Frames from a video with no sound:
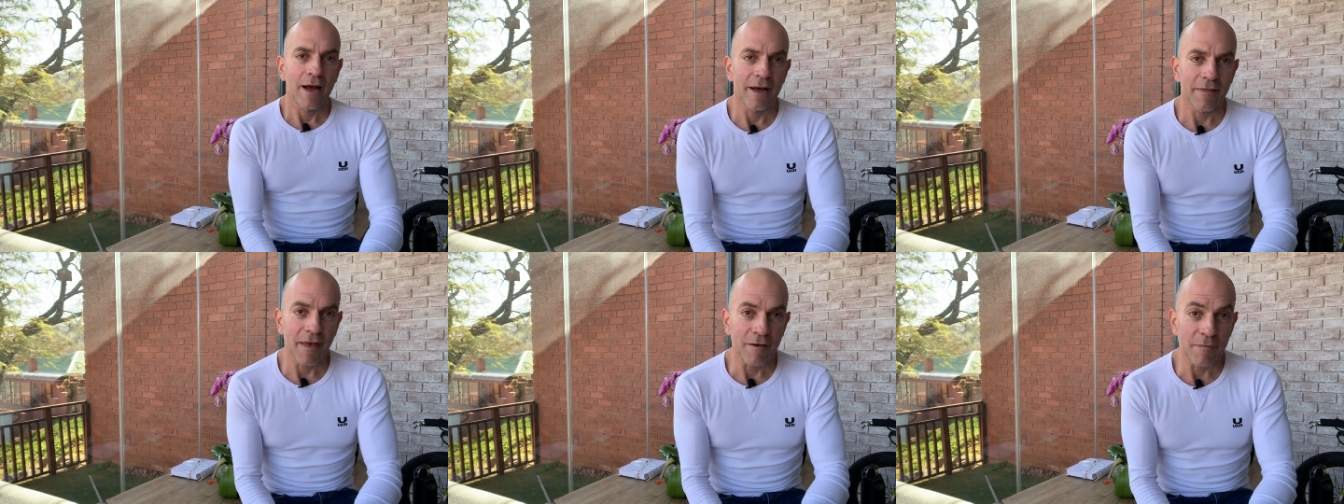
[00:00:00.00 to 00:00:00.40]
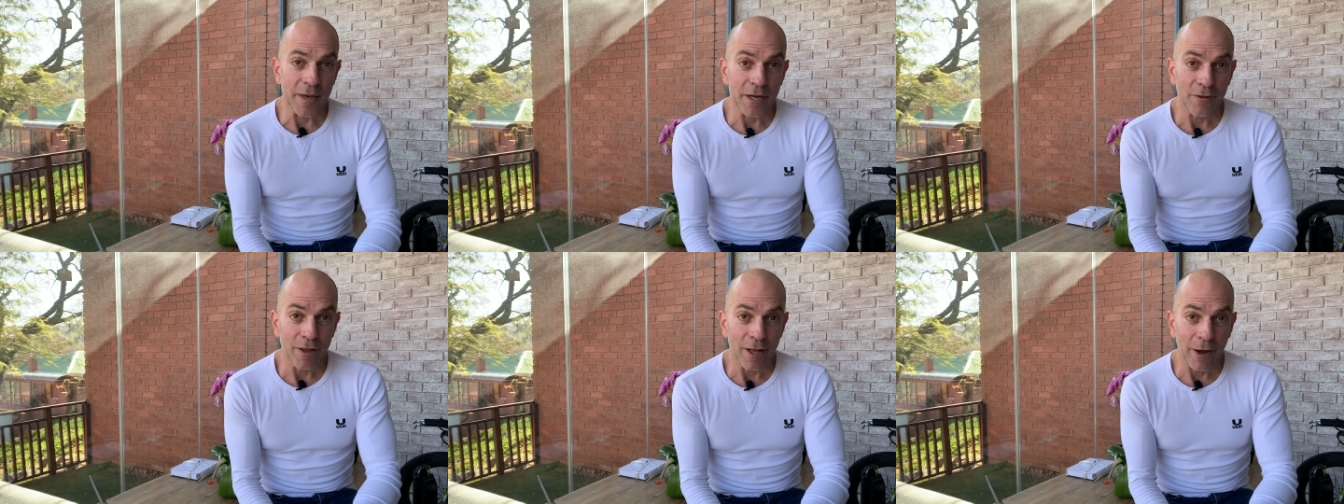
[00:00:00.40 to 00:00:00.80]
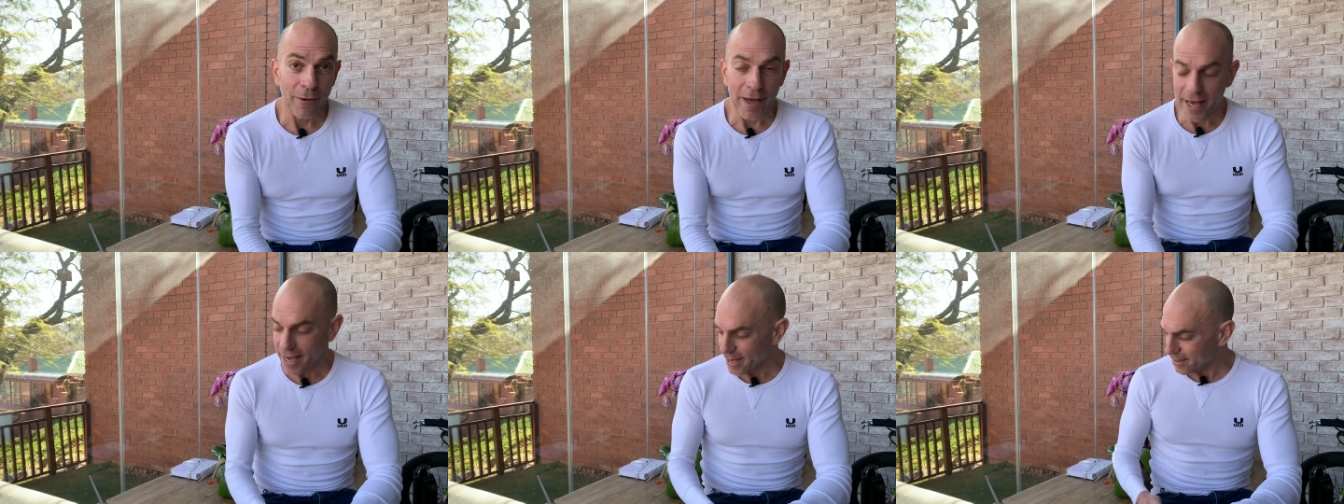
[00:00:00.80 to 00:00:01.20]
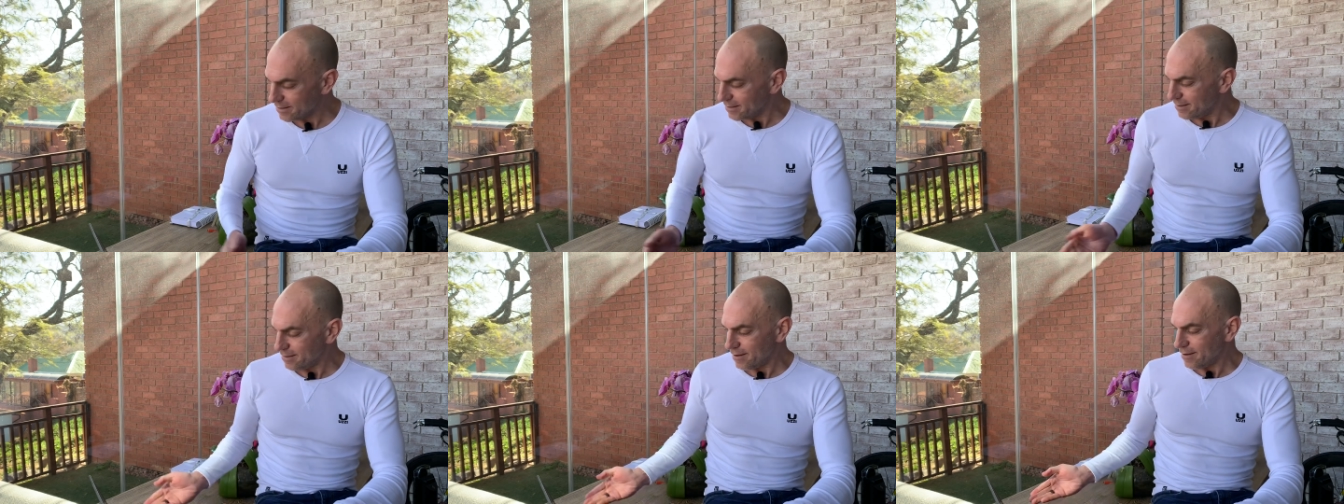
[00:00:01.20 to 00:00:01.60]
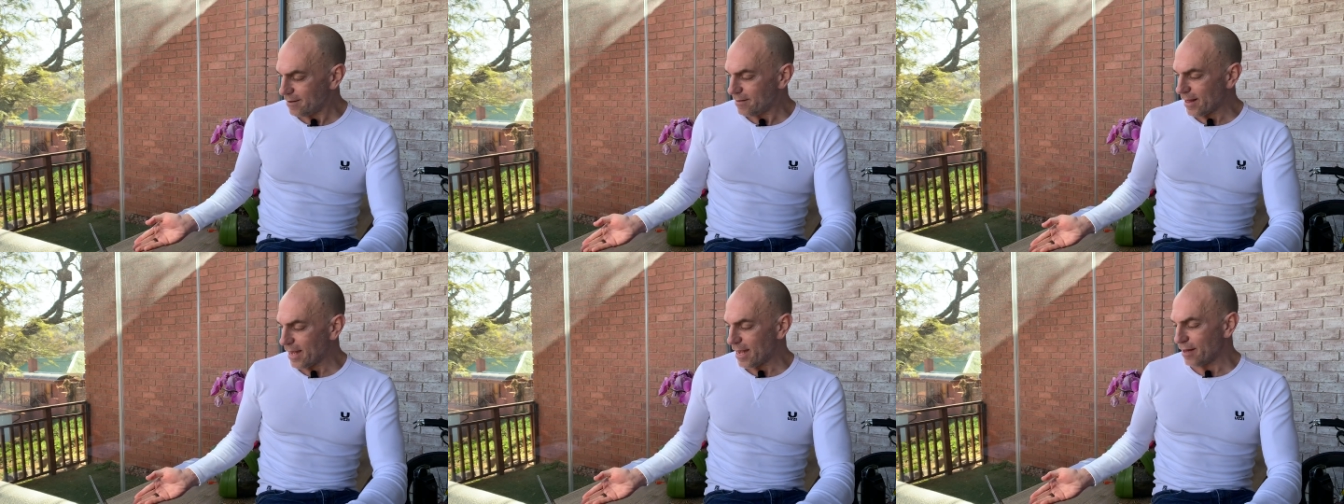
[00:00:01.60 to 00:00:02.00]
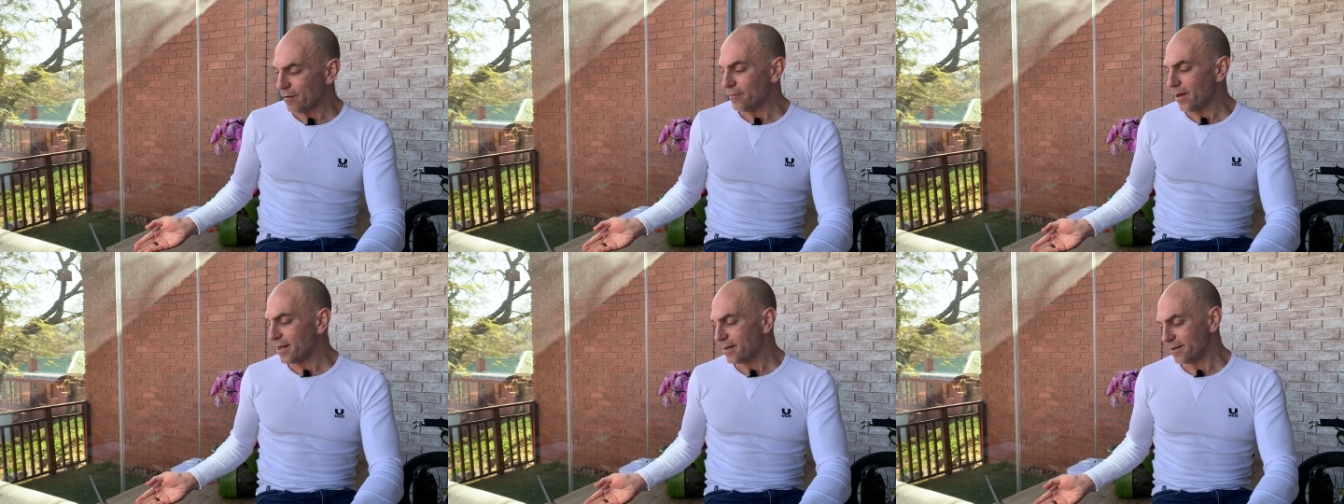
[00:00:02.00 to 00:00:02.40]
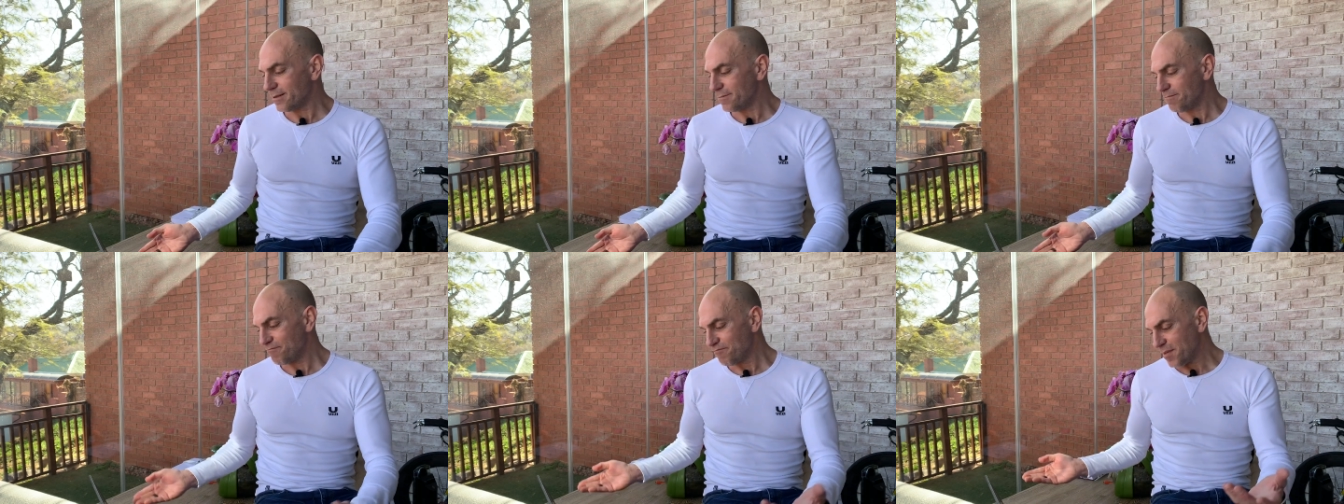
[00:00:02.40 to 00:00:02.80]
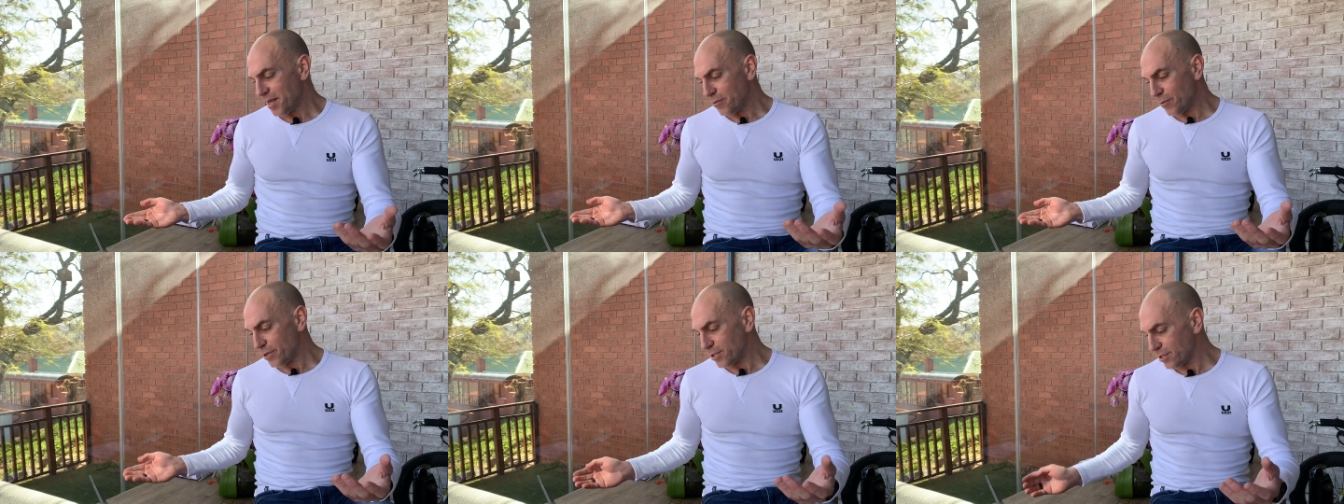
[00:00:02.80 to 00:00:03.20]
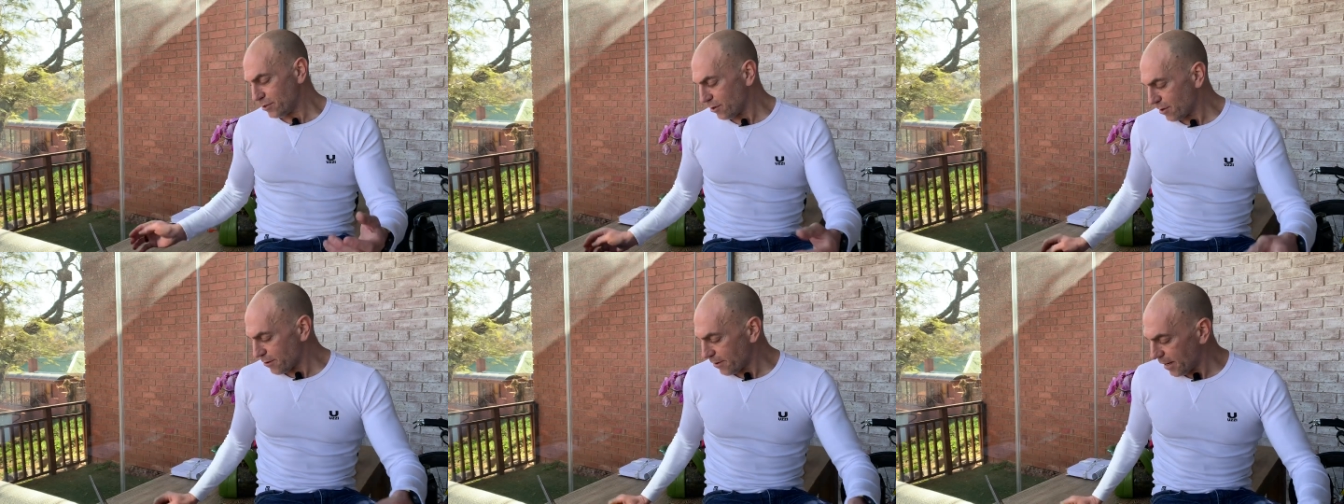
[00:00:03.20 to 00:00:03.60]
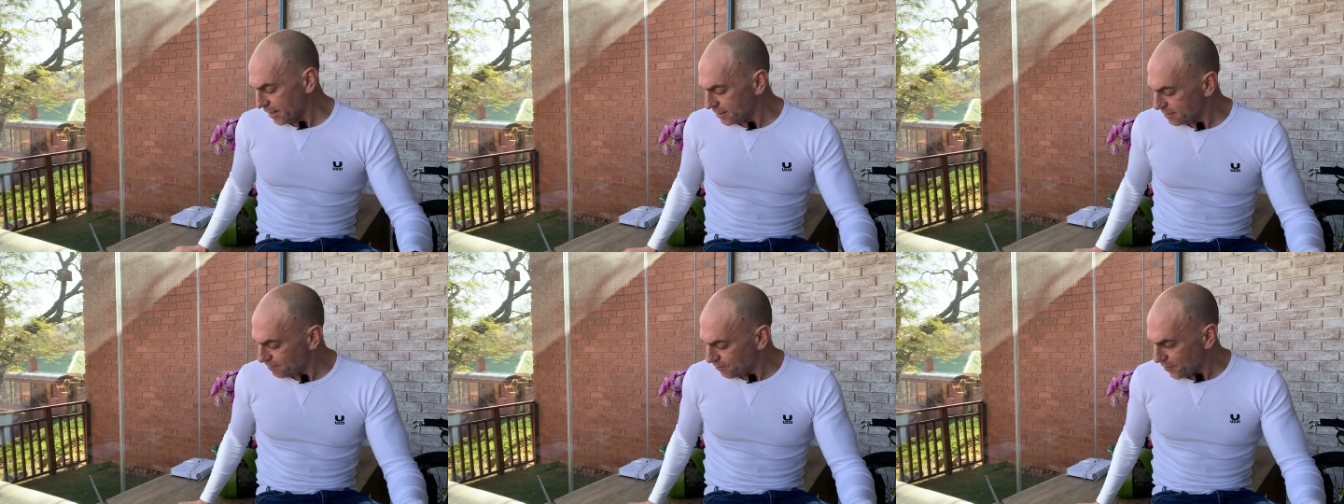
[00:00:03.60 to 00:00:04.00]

they've been on the lower end, they're elevated, which is not great.